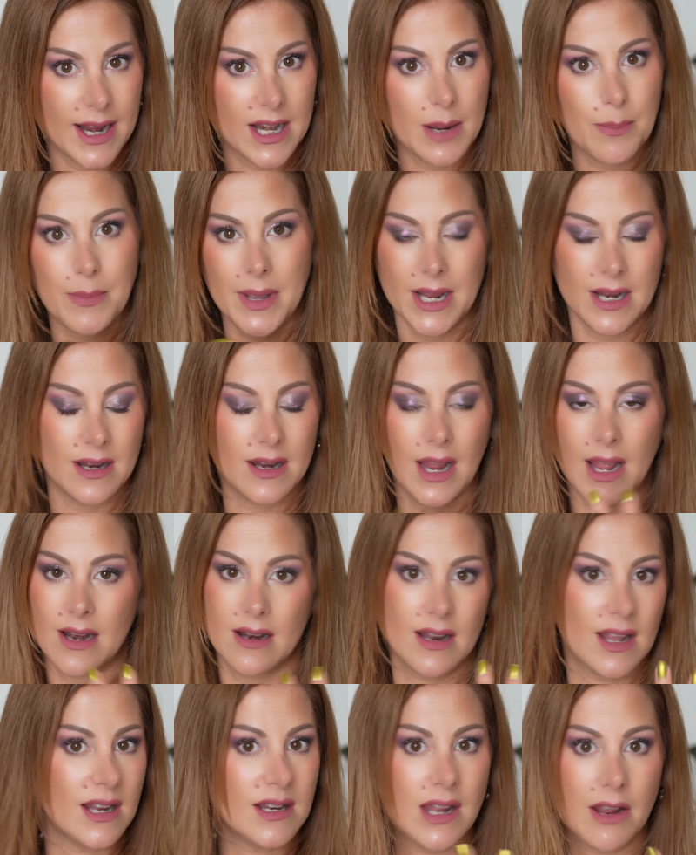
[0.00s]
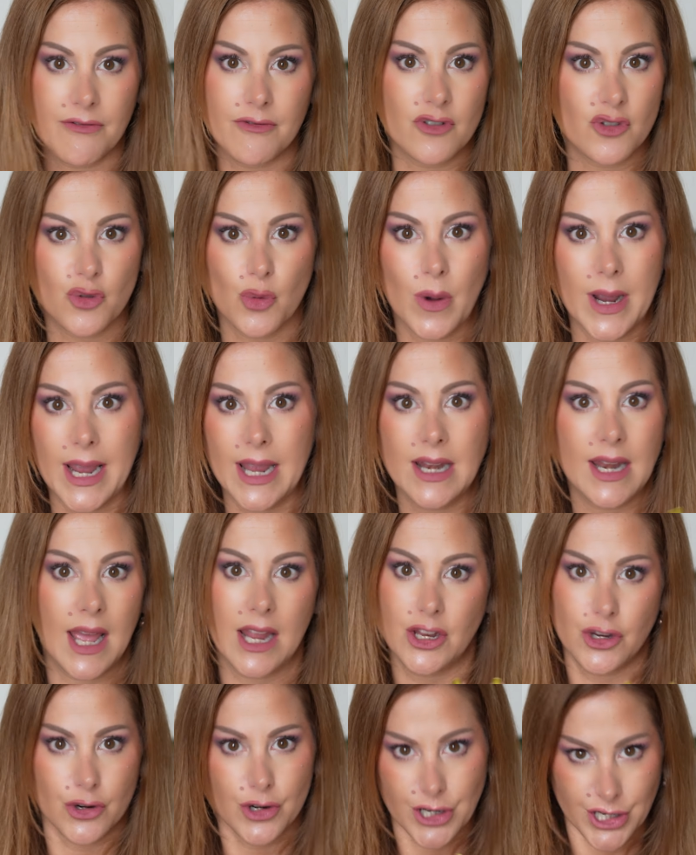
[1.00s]
them in a different way
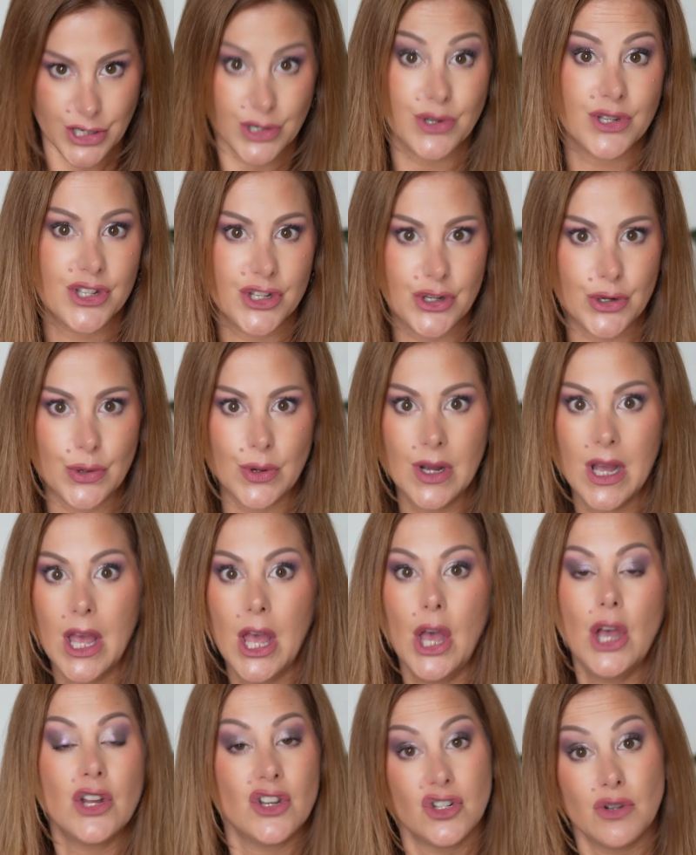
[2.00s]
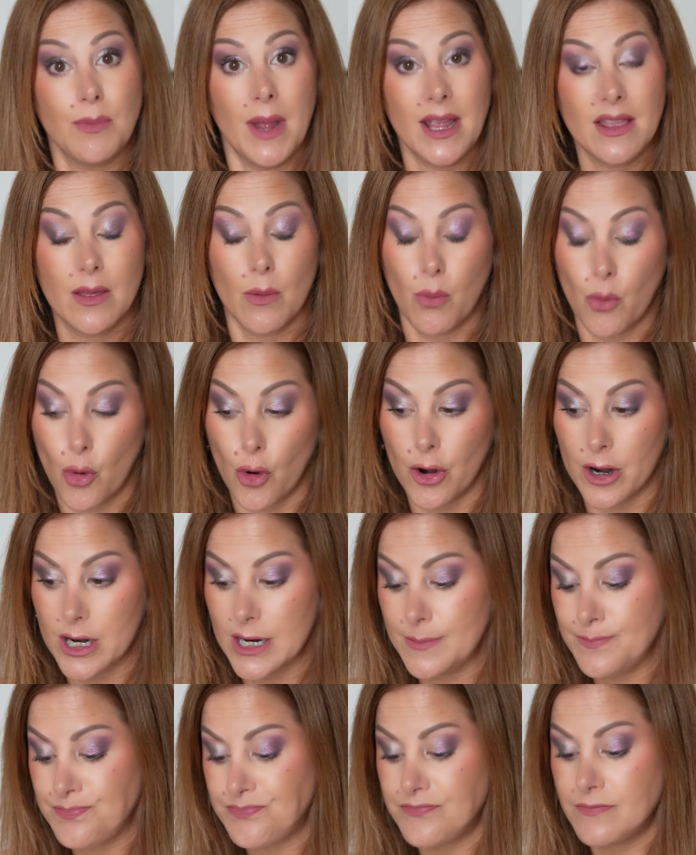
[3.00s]
than you're used to make them
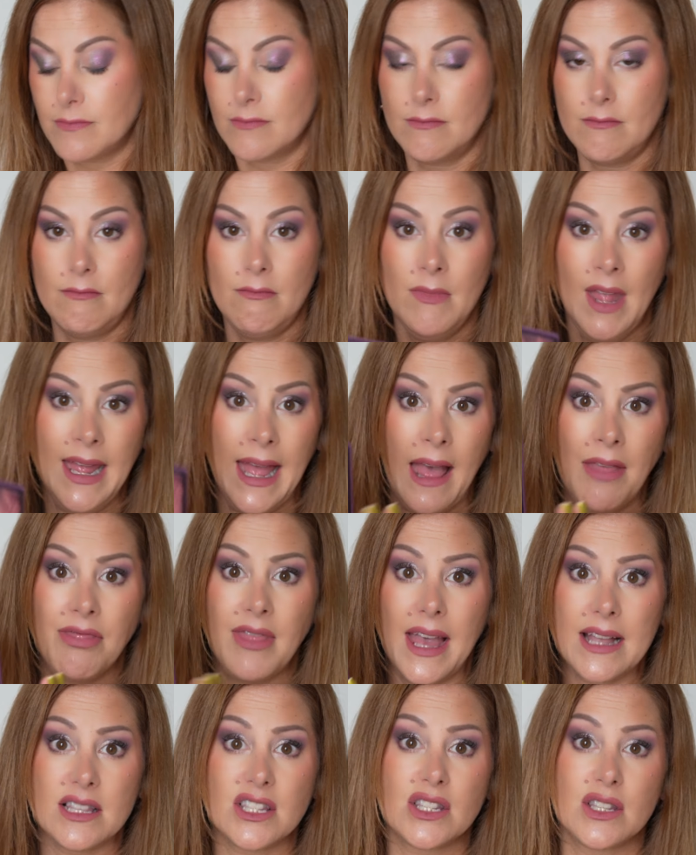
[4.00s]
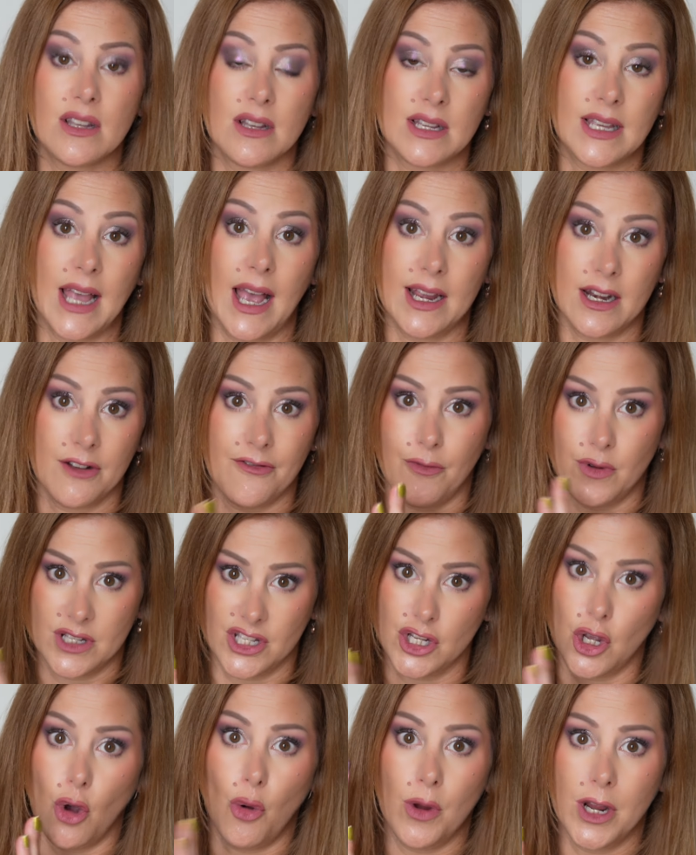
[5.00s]
work. And that's kind of what's
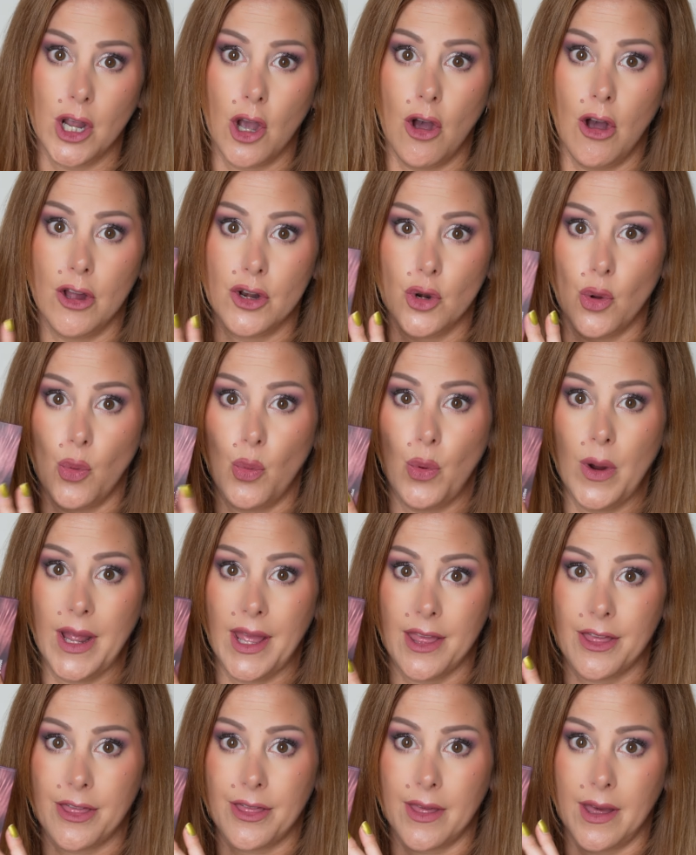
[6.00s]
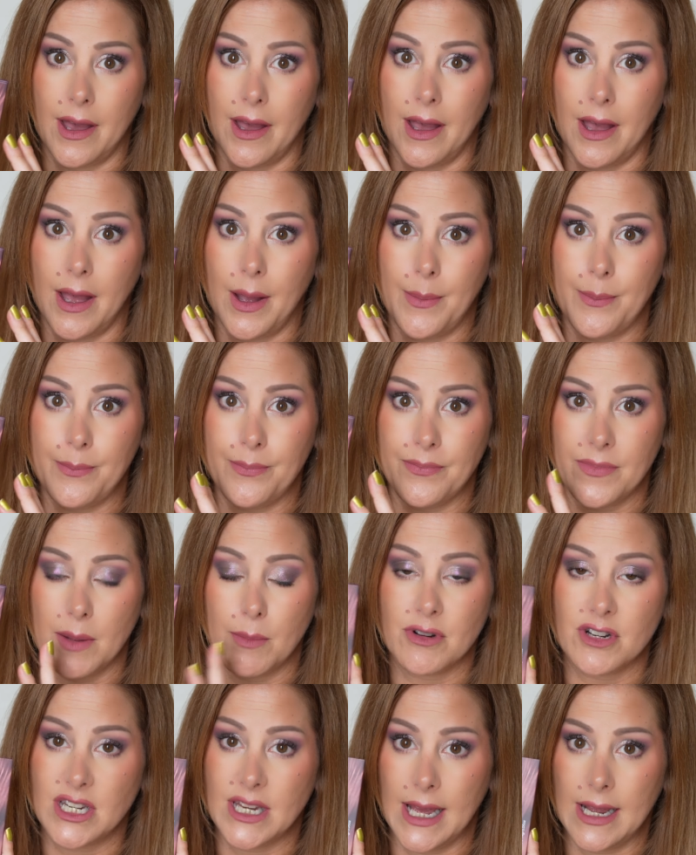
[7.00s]
going on with
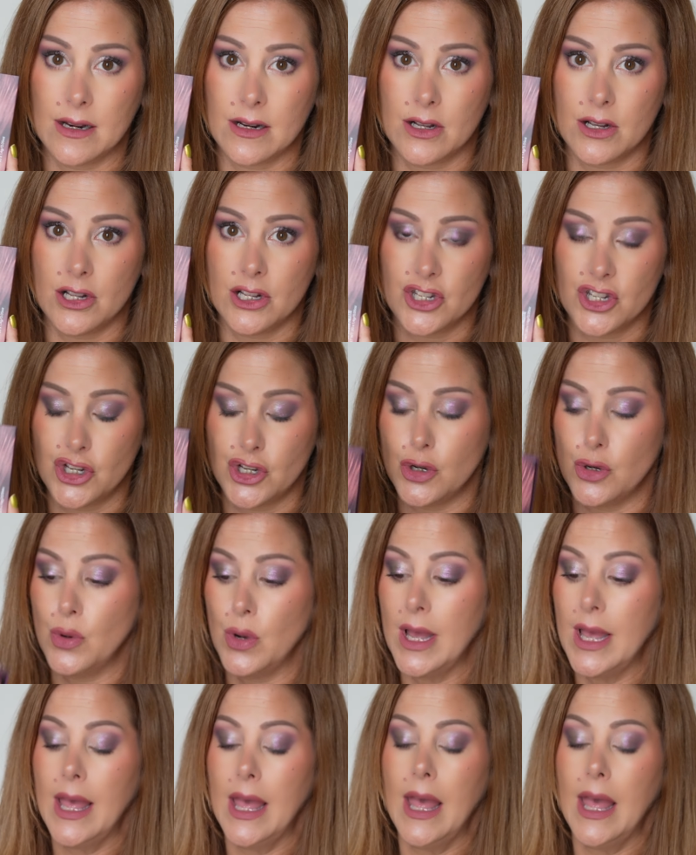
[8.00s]
Botanical too.